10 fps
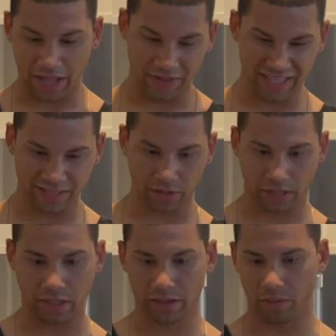think these look a
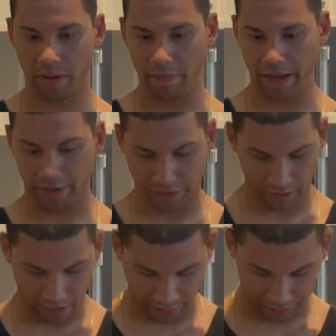little bit better,
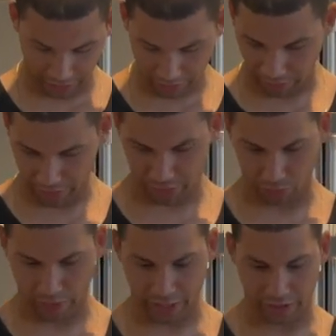honestly, but the
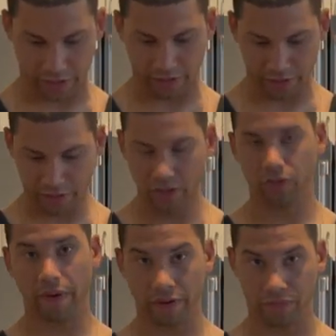rear
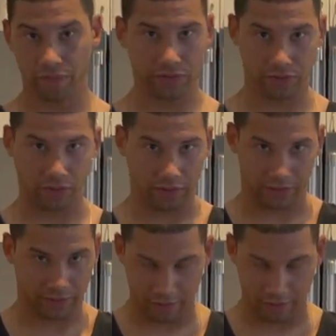diffuser looks